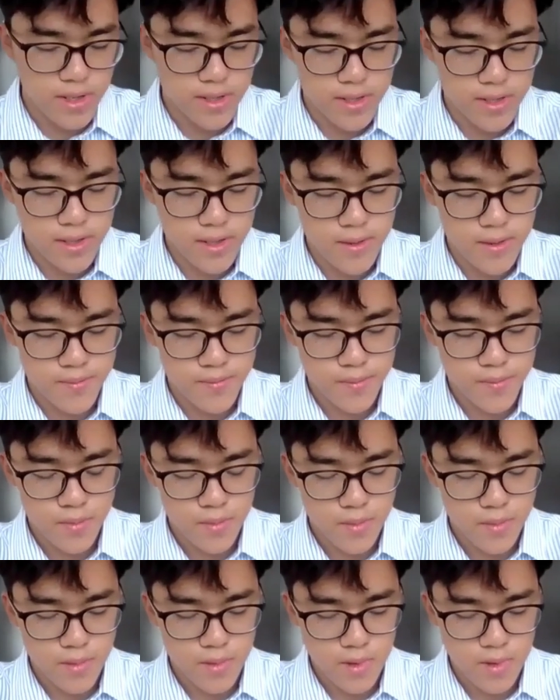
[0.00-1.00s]
is,
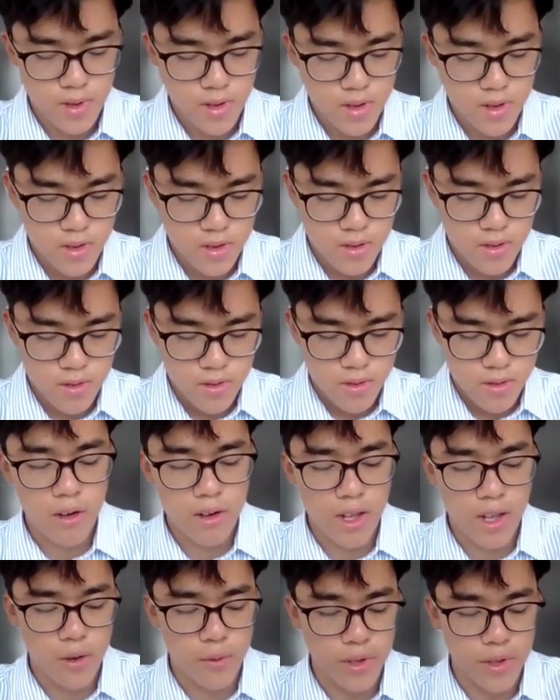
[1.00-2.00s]
how
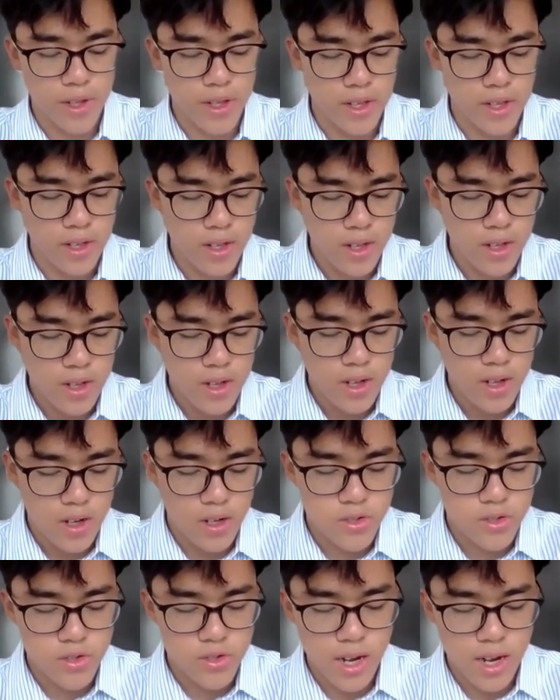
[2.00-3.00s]
can we
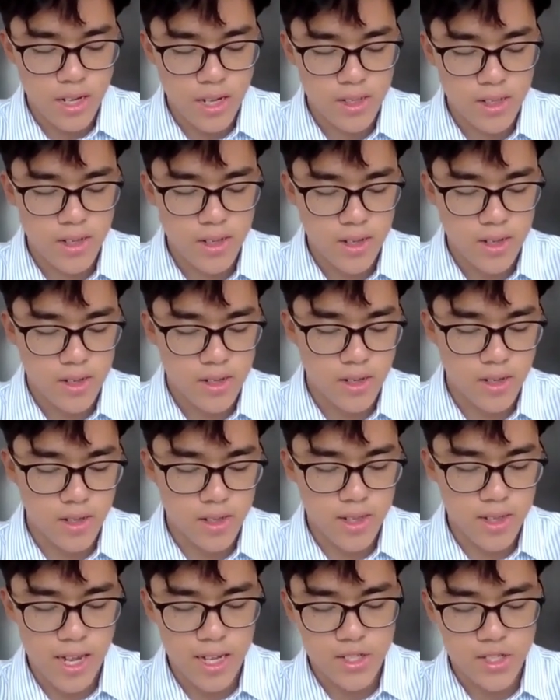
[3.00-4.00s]
attract the
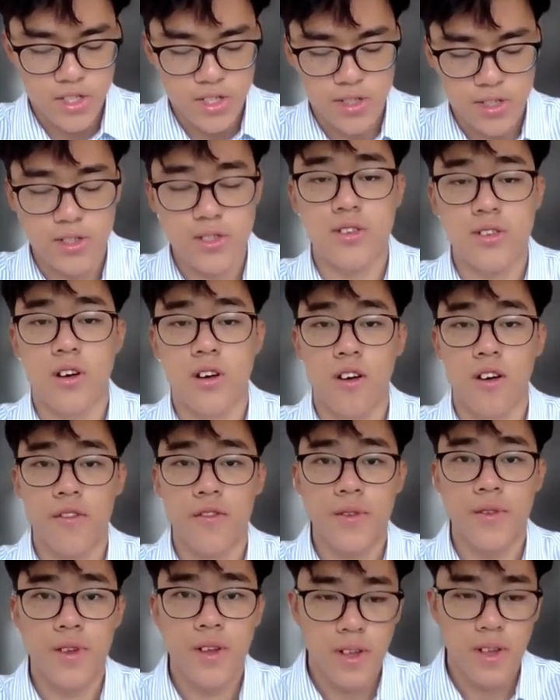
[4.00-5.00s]
attentions of
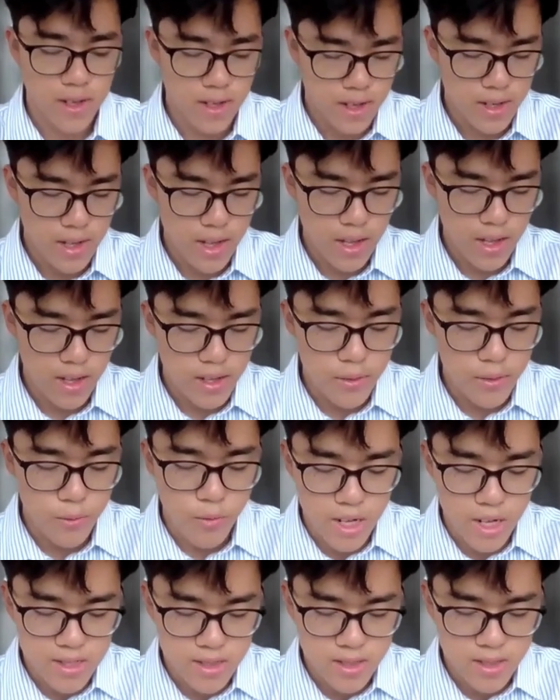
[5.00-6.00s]

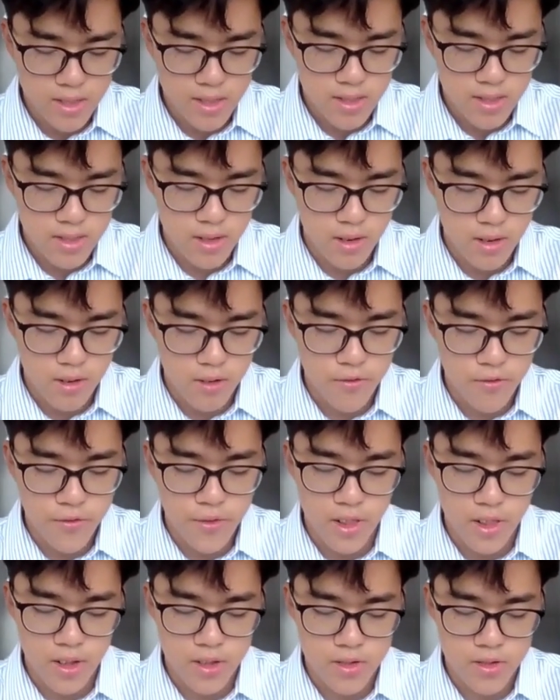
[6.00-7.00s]
investors or
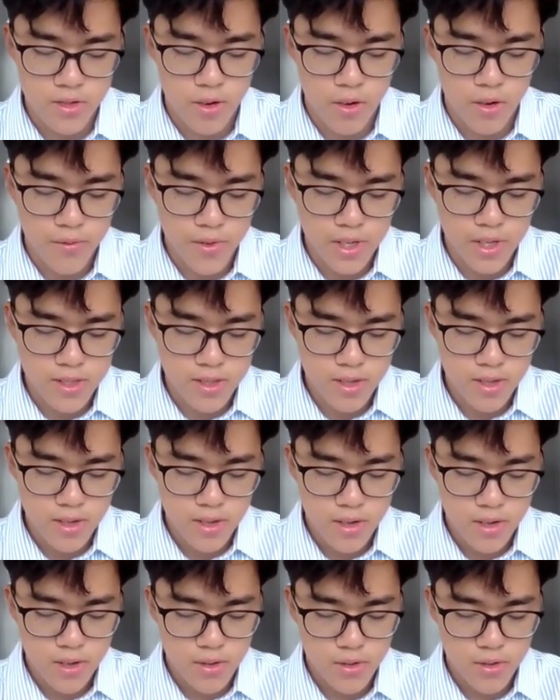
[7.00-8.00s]
philanthropists
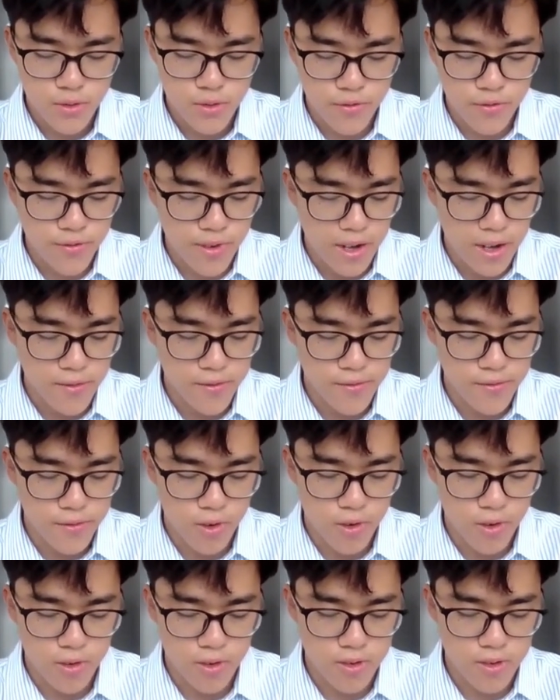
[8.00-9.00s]
to fund
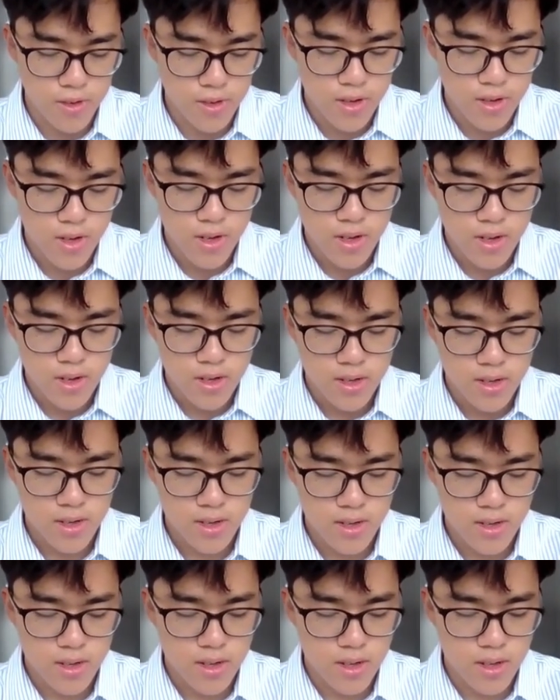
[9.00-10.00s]
for
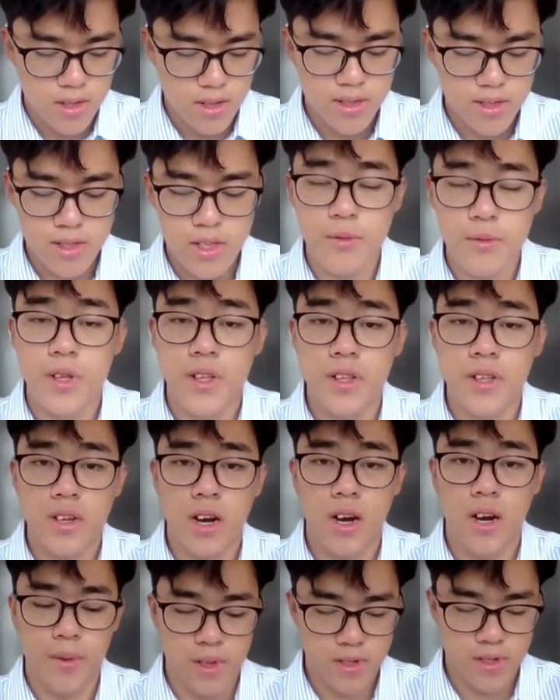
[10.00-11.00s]
seaweed
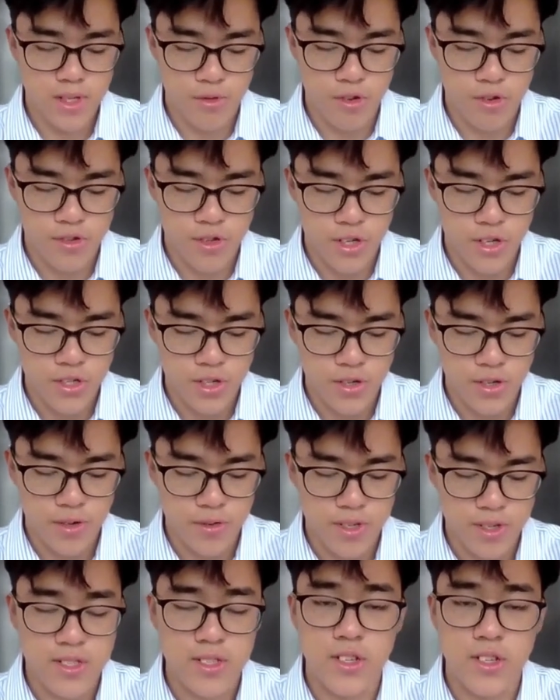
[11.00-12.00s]
carbon sequestration
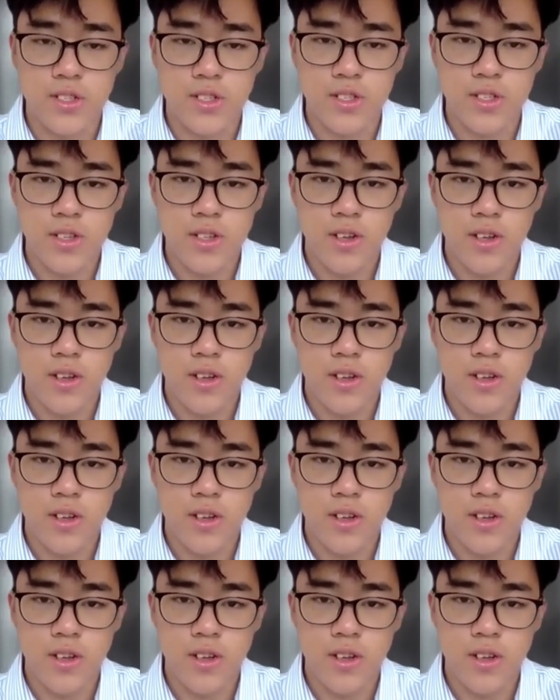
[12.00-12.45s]
research?